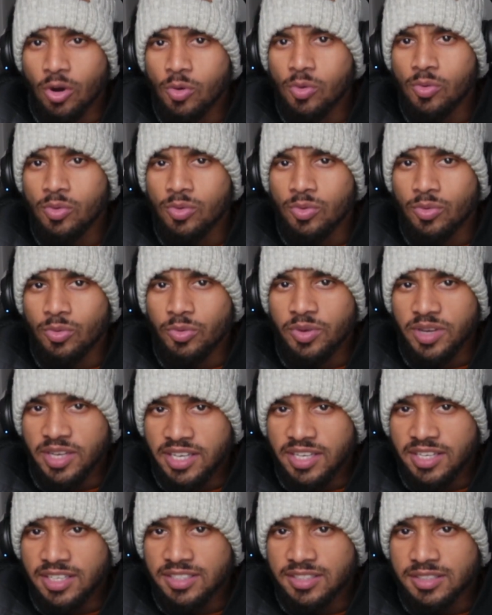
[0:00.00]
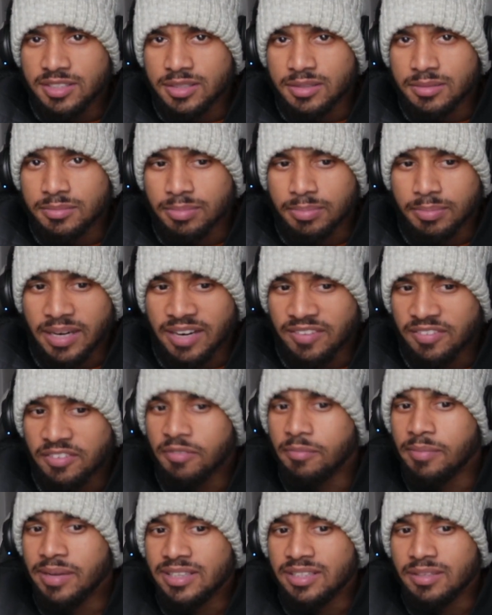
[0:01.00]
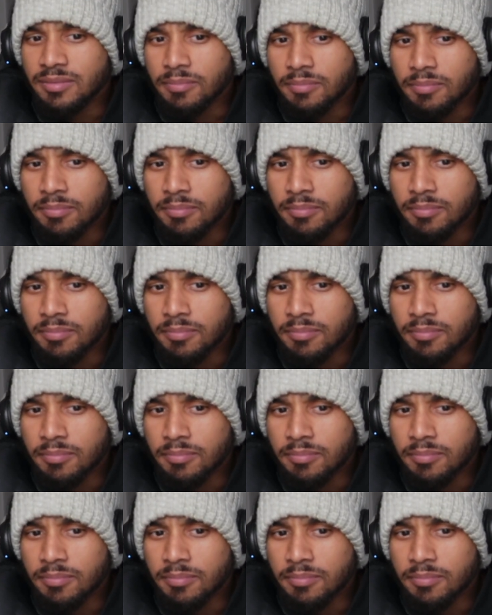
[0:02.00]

who he is, but I've never met him.